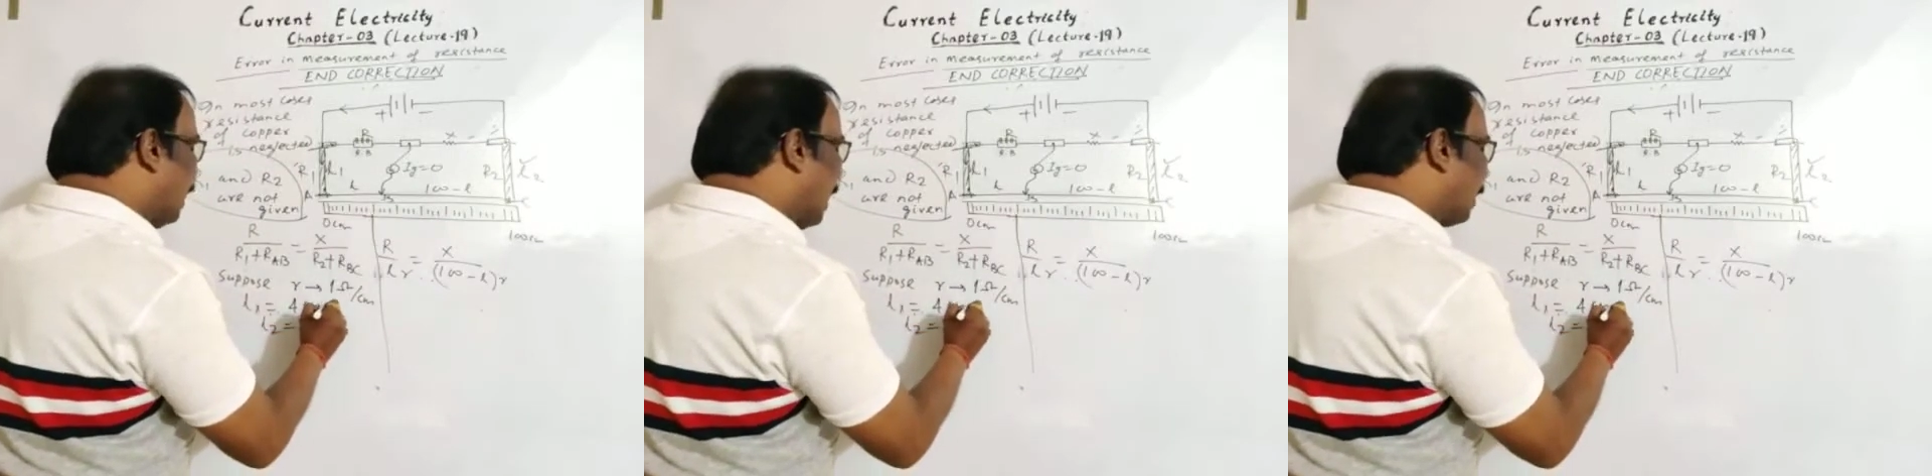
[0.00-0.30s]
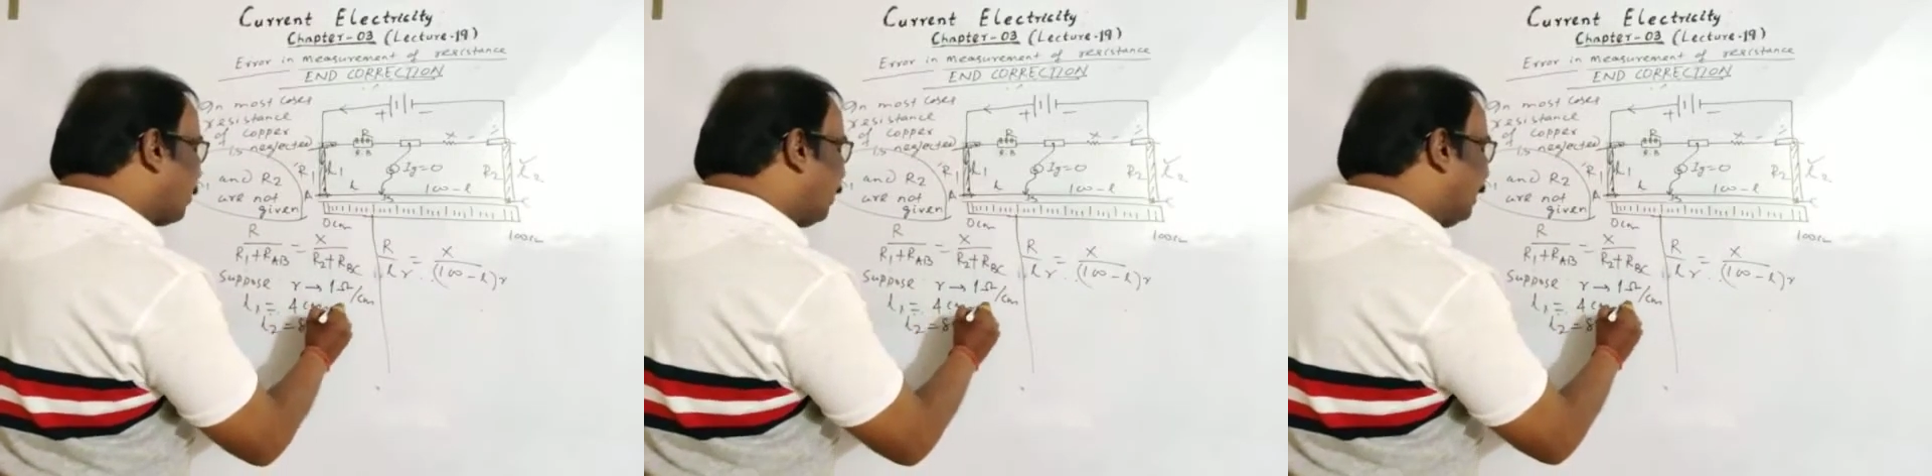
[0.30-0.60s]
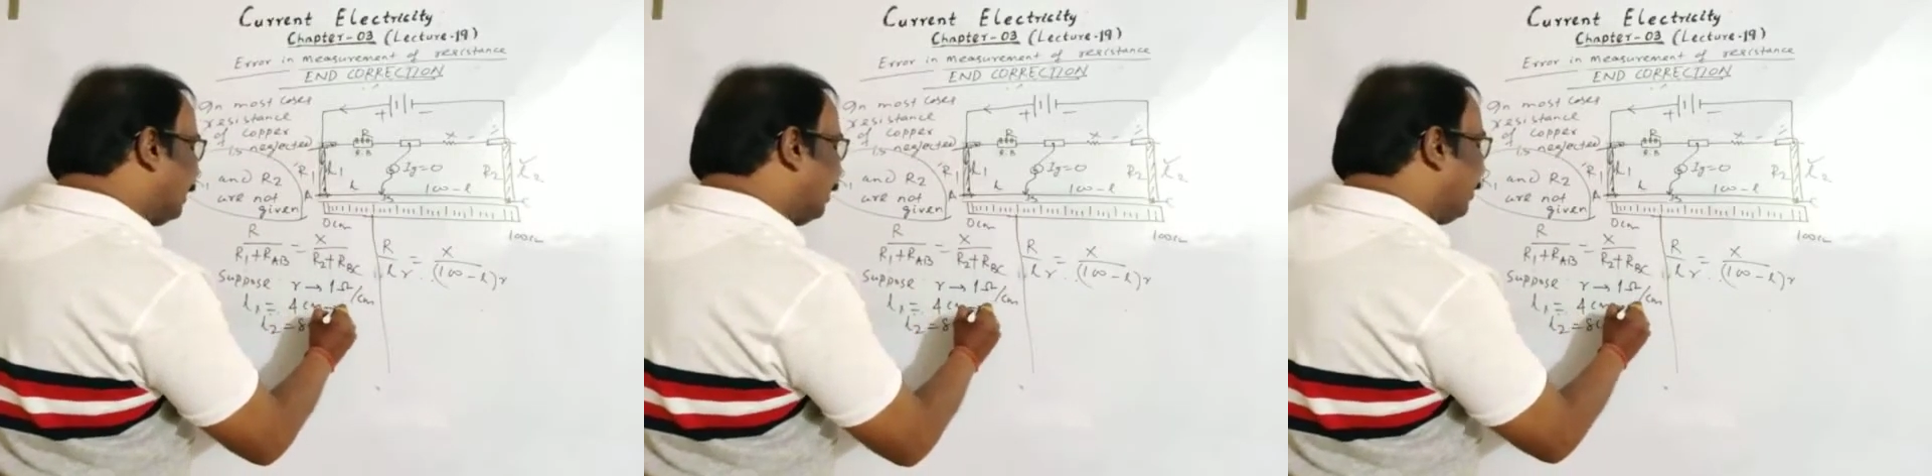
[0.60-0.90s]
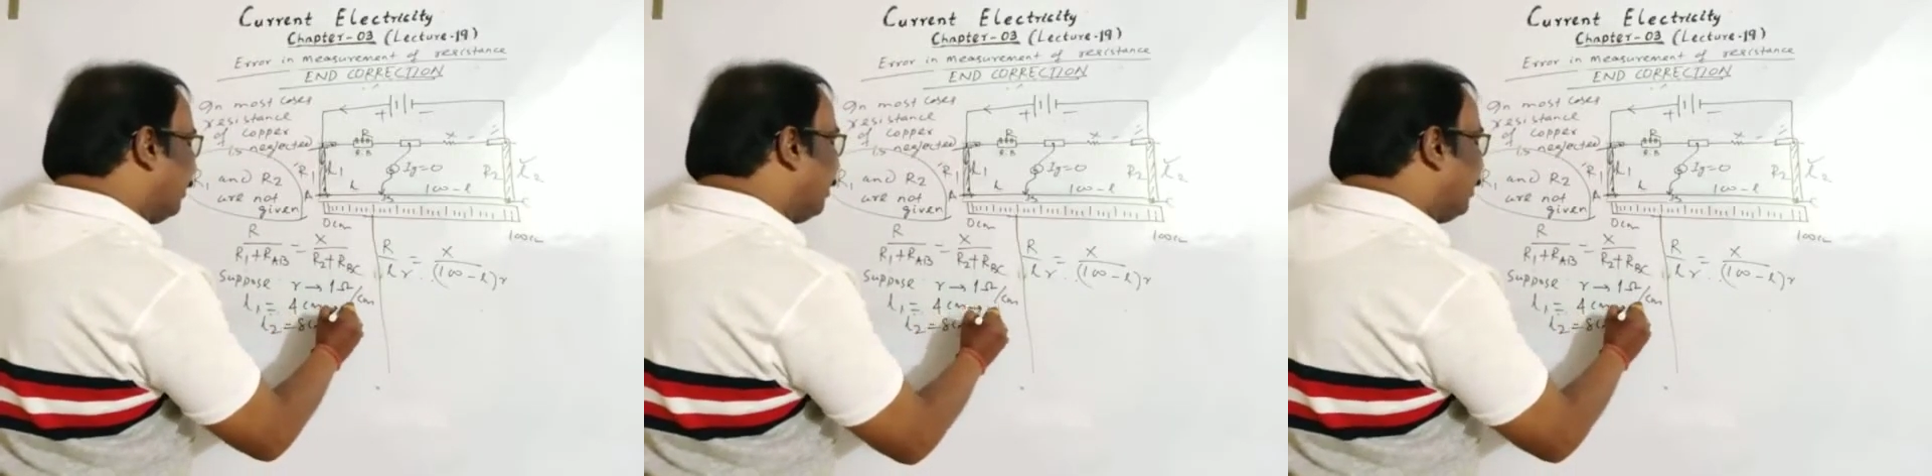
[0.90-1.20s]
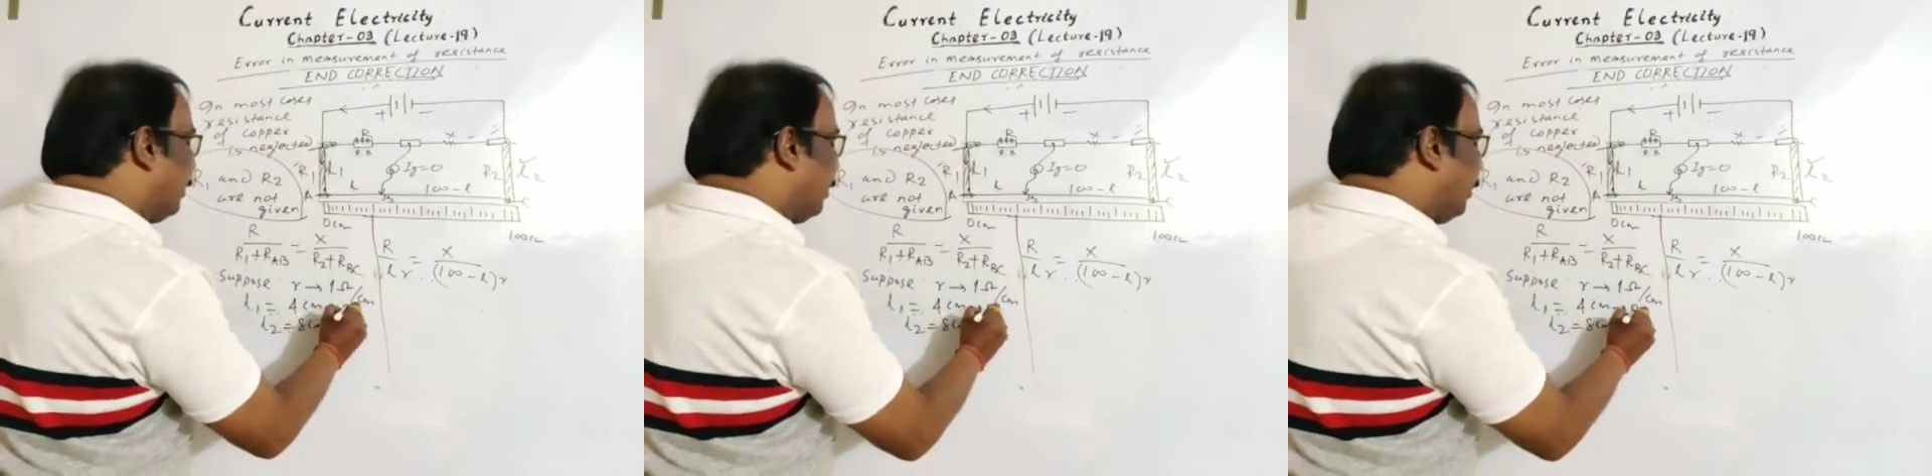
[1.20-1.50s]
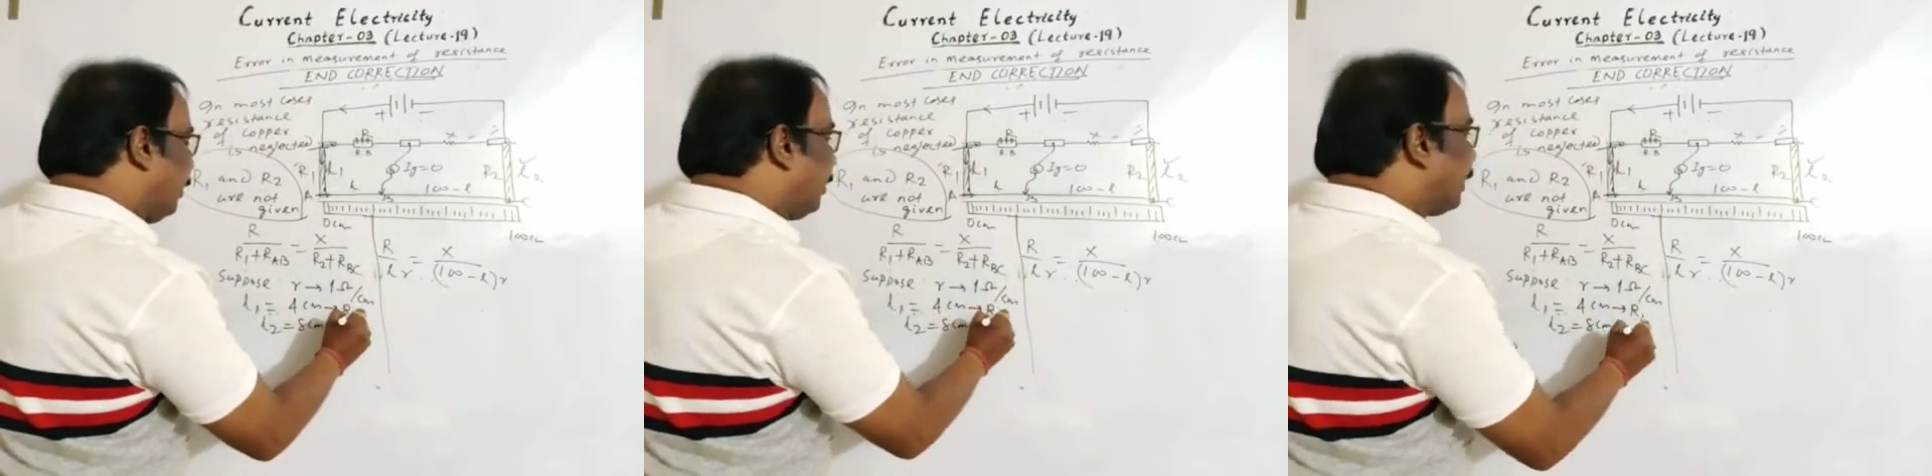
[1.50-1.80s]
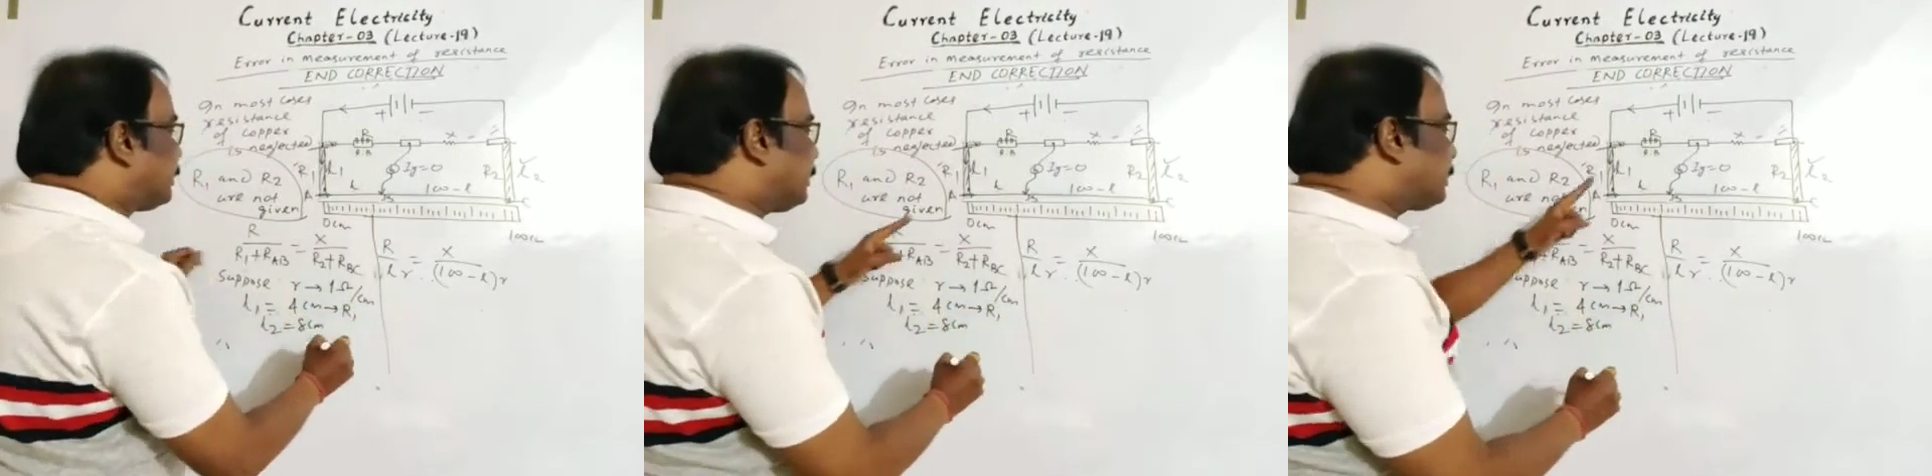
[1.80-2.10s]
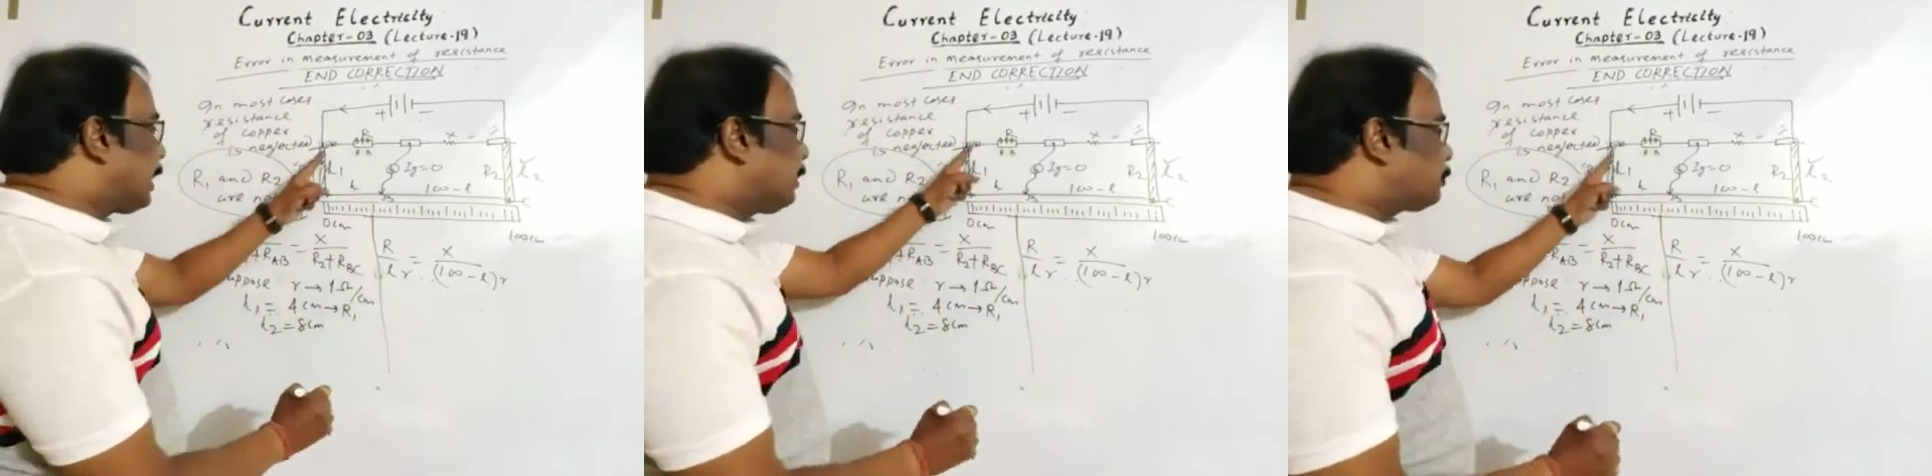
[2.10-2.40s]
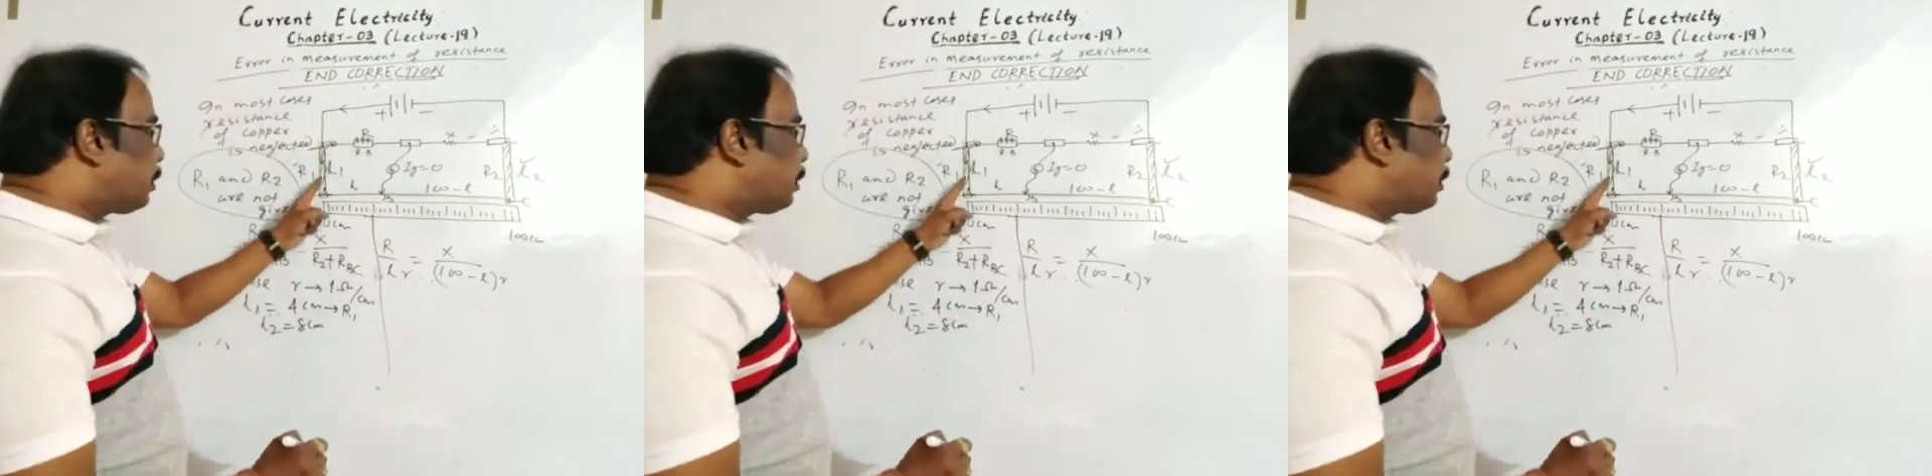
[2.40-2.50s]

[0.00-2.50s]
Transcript: Accordingly, resistance